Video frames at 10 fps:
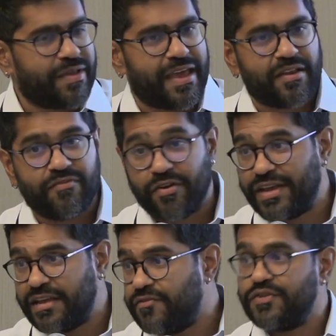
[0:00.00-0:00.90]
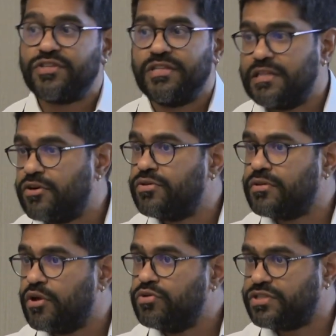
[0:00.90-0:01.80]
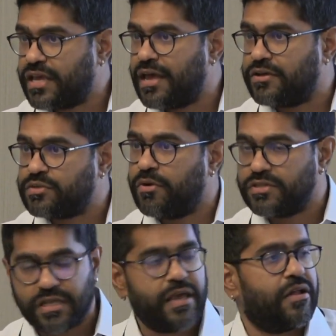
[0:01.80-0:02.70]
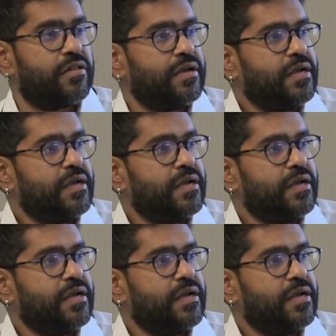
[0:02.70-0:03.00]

at a very inefficiently small scale,